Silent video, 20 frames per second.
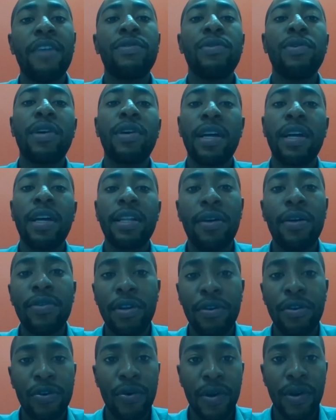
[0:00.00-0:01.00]
you will have to
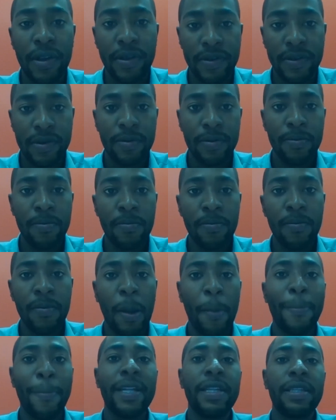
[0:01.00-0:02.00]
cut down the trees
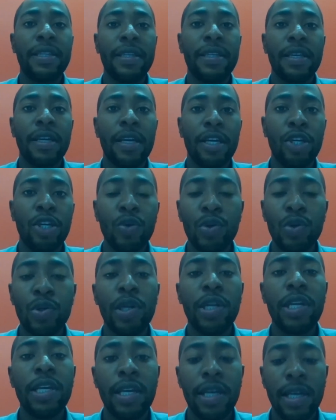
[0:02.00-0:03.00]
but
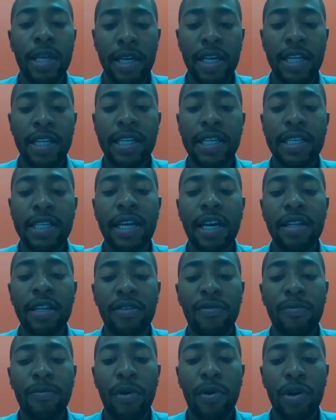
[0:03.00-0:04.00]
usually in this
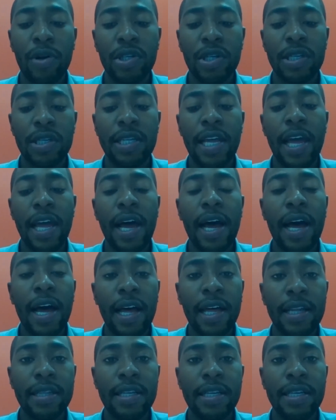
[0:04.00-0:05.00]
kind of project,
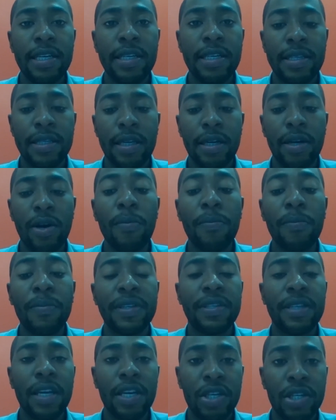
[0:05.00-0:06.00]
there are these
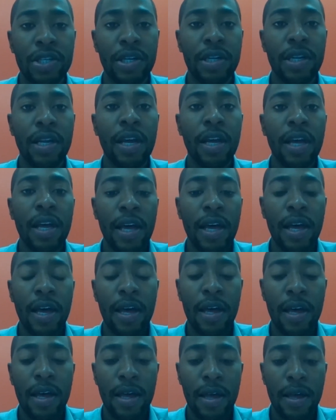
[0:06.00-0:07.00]
compensation
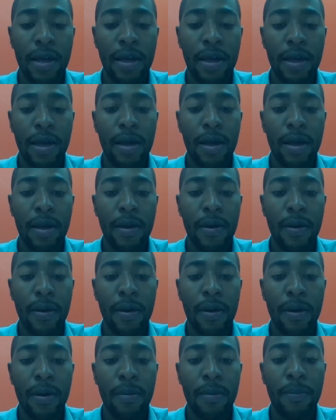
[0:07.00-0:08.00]
uh,
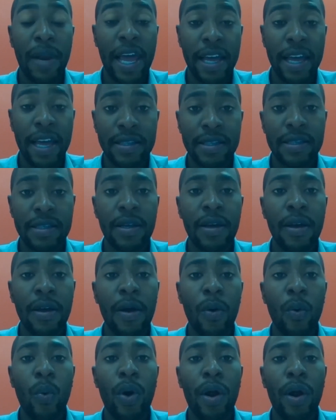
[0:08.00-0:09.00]
plans
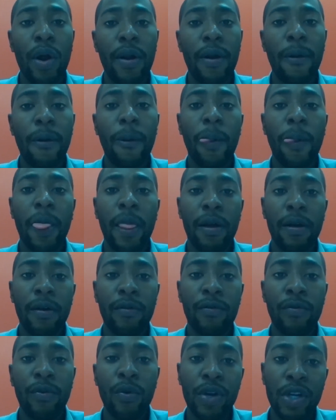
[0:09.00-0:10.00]
where
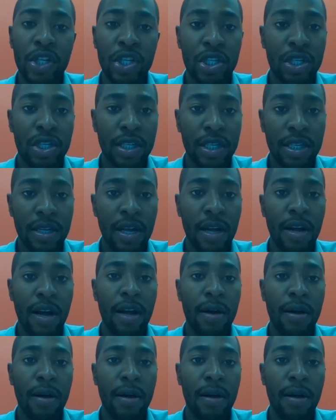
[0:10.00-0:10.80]
for each